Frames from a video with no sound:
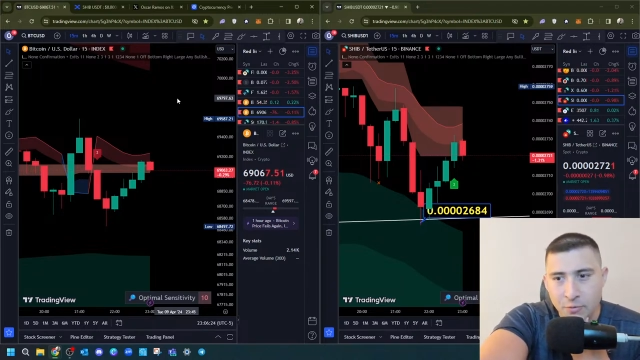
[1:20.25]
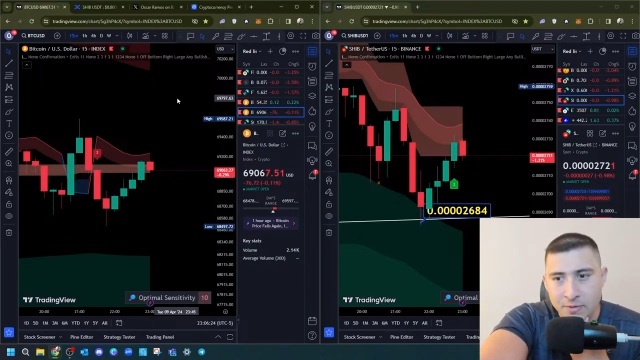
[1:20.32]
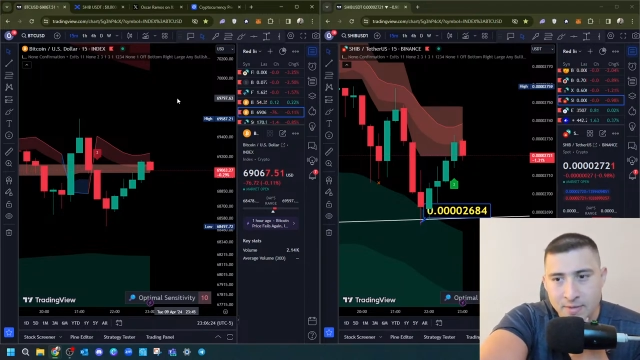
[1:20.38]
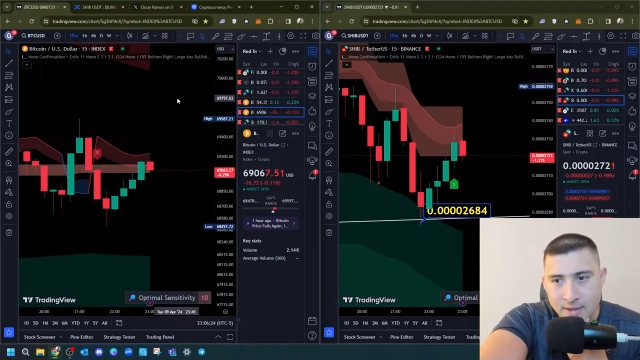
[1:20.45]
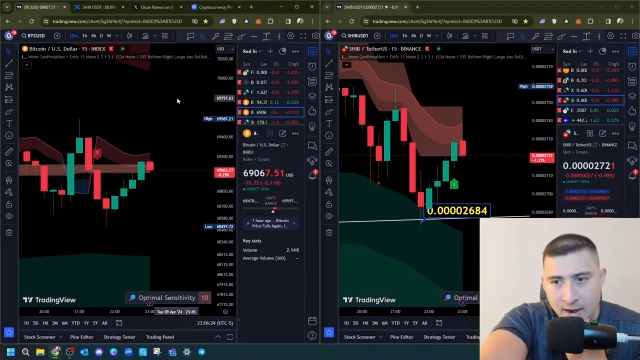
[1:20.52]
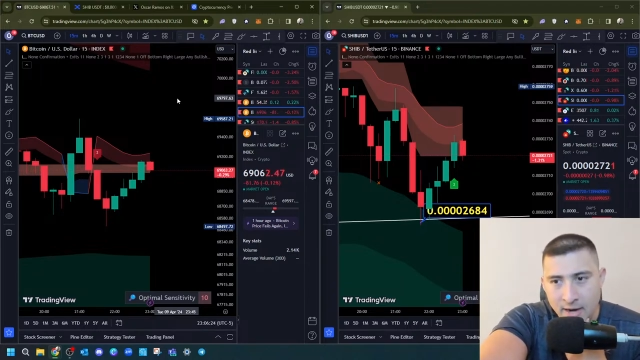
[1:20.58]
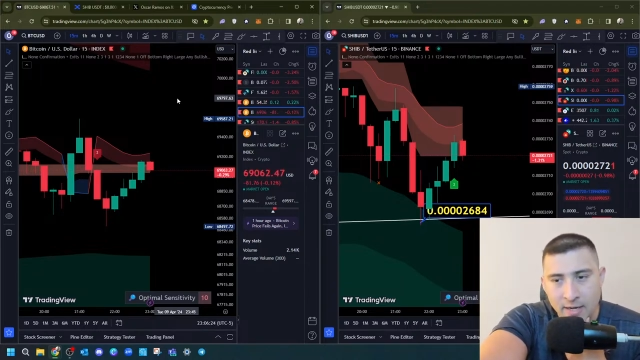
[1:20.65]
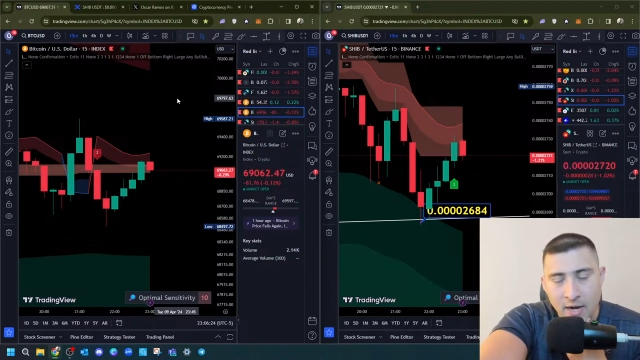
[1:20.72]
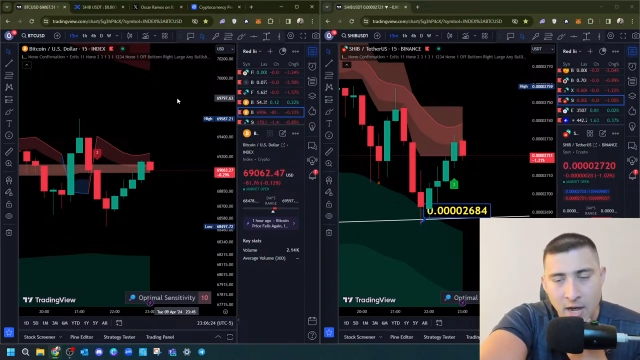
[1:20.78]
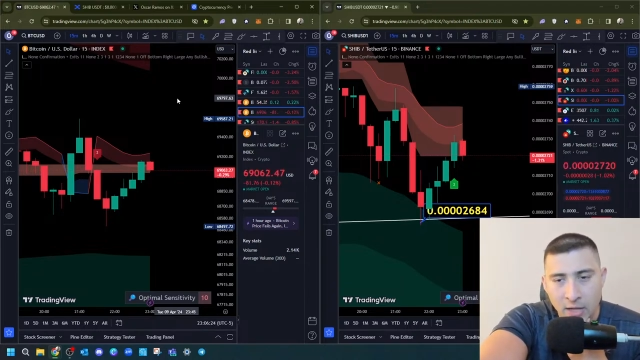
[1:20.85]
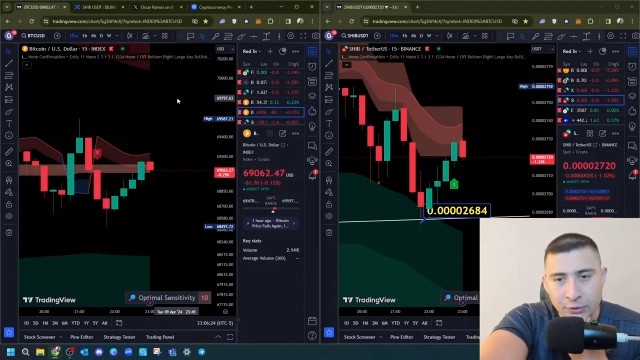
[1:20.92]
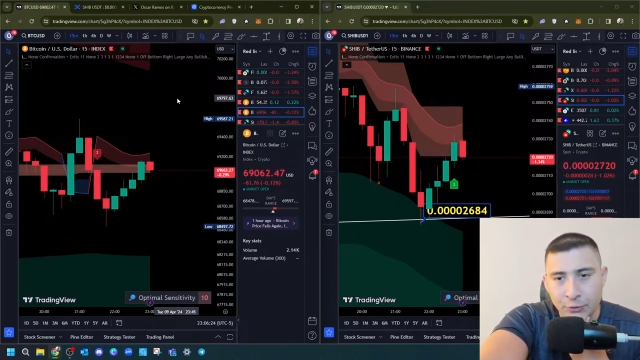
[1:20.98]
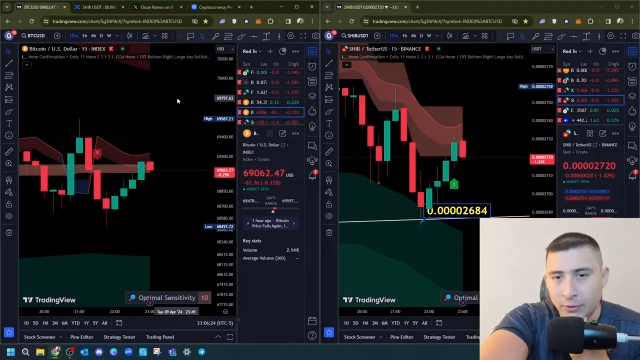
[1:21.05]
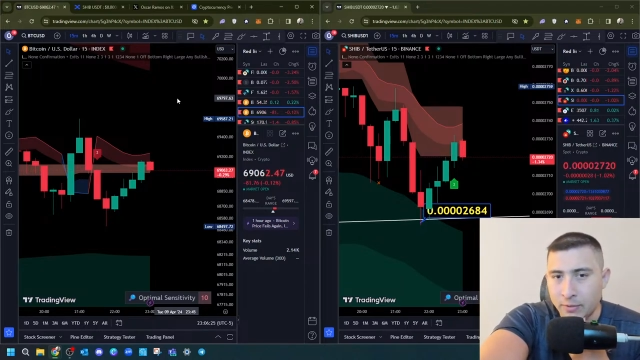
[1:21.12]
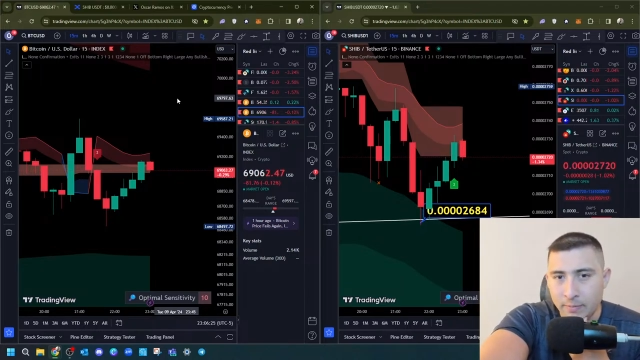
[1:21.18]

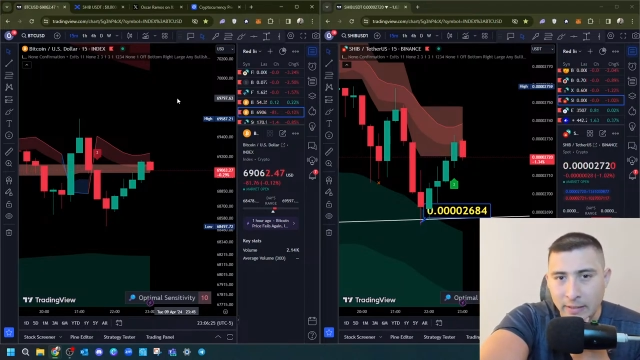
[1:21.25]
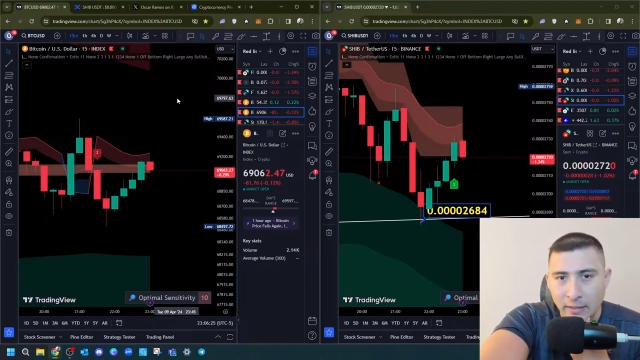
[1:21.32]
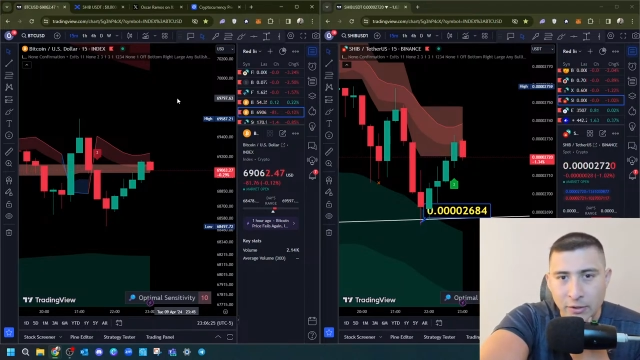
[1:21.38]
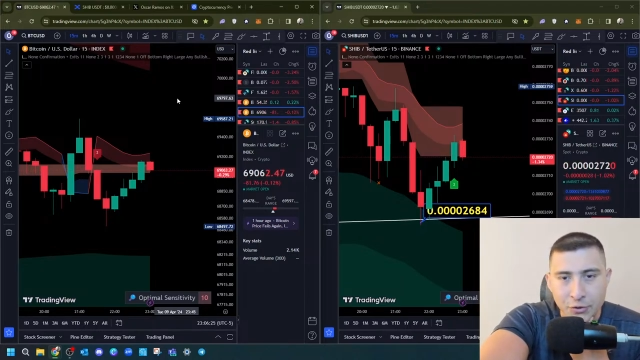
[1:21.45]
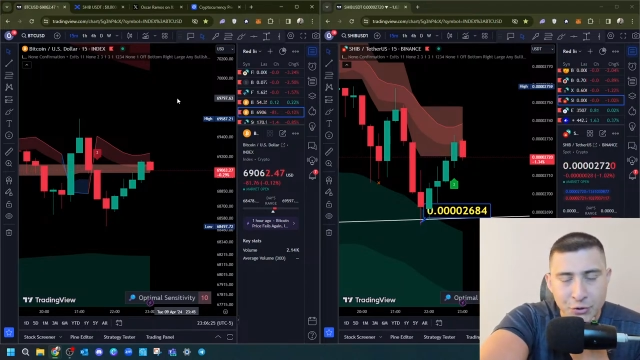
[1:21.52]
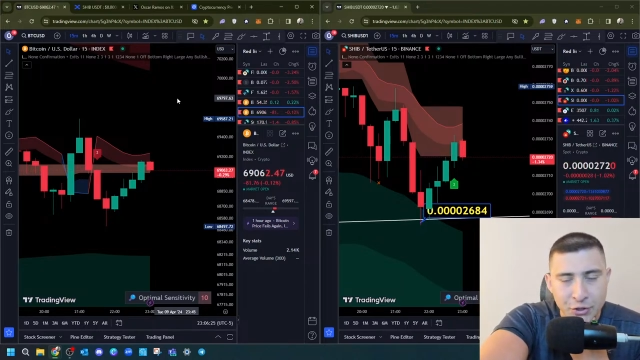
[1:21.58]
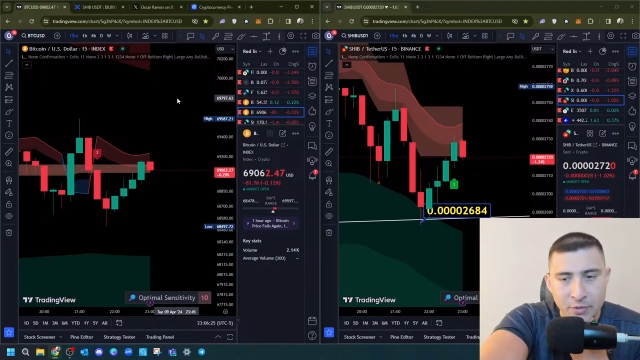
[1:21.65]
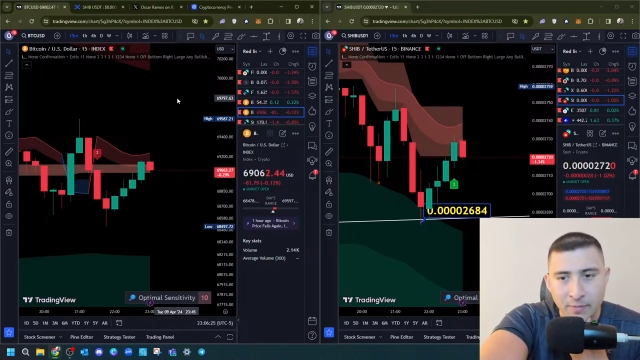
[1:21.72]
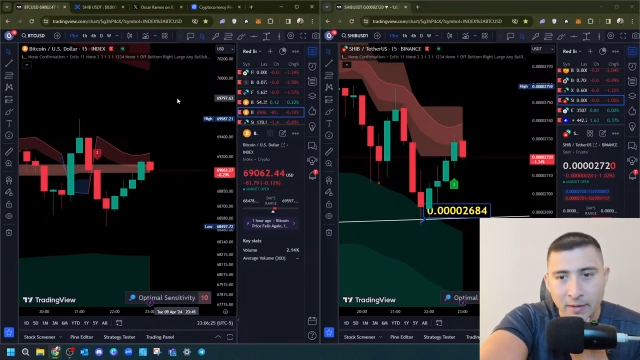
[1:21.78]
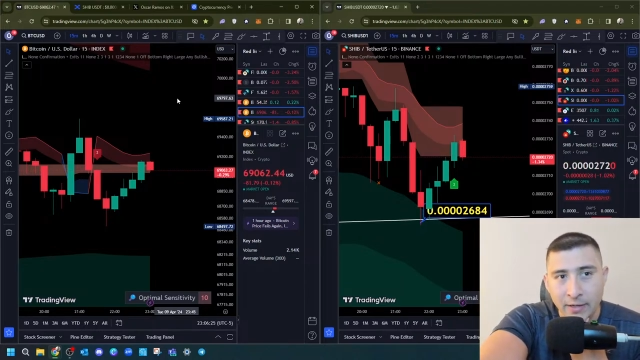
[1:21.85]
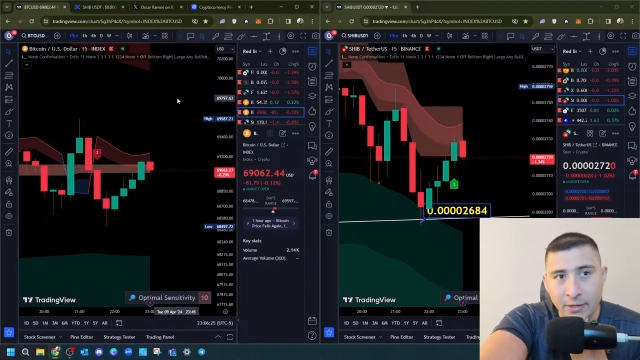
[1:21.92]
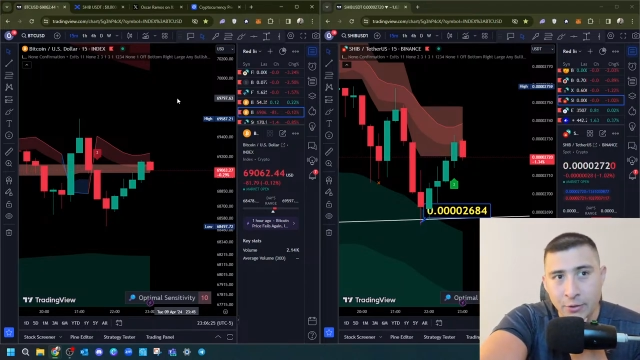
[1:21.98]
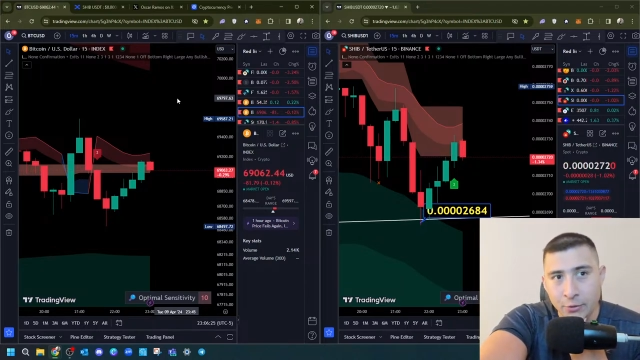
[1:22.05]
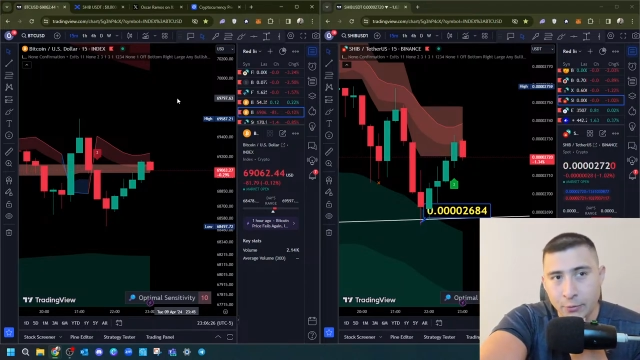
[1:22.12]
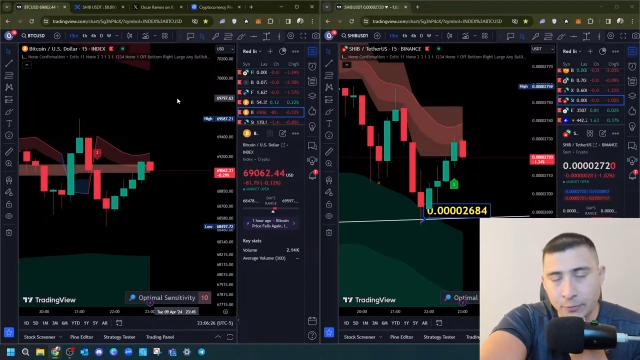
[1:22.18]
900 million Shiba
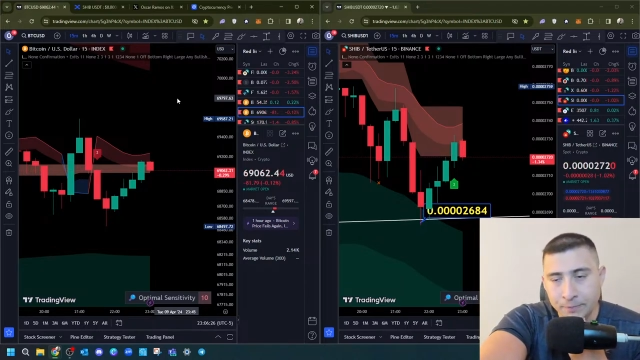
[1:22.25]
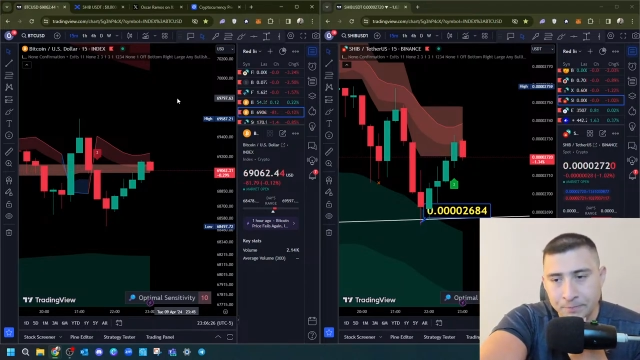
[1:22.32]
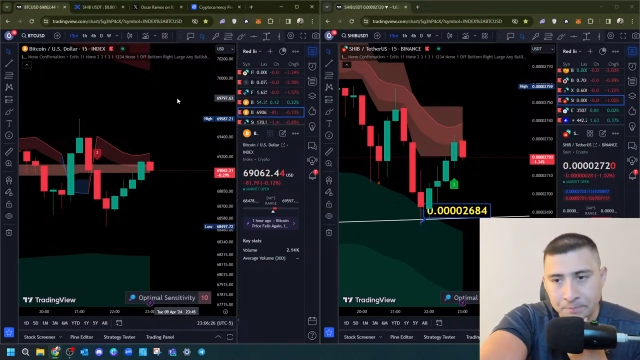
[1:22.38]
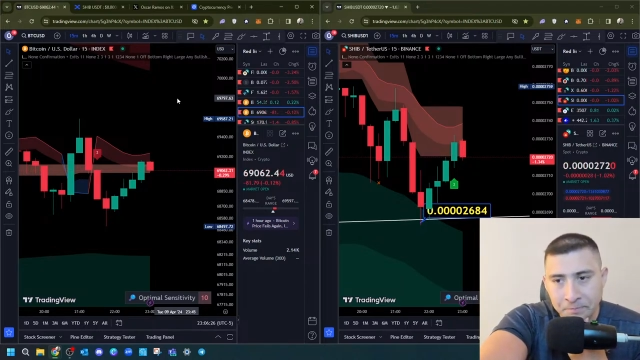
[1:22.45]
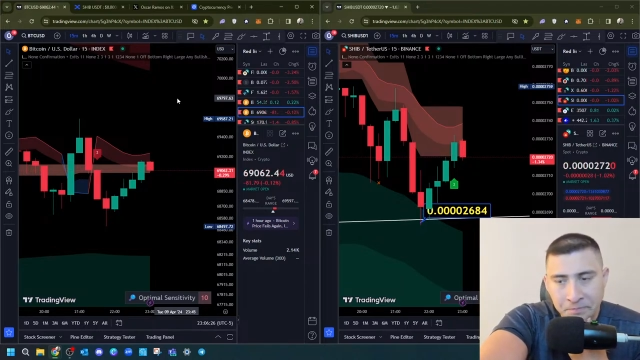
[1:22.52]
Inu